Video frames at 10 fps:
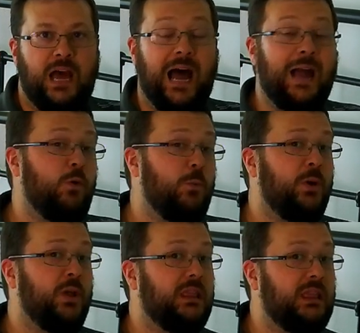I will
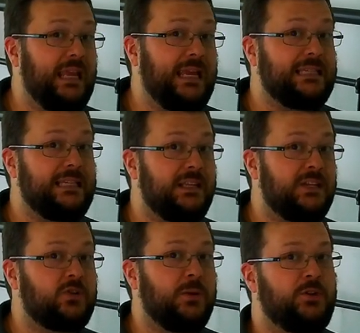put links in the
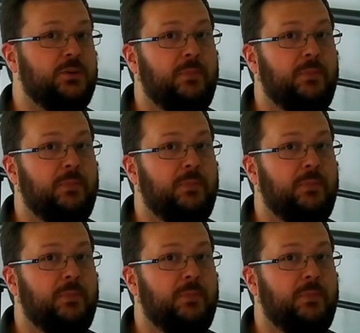description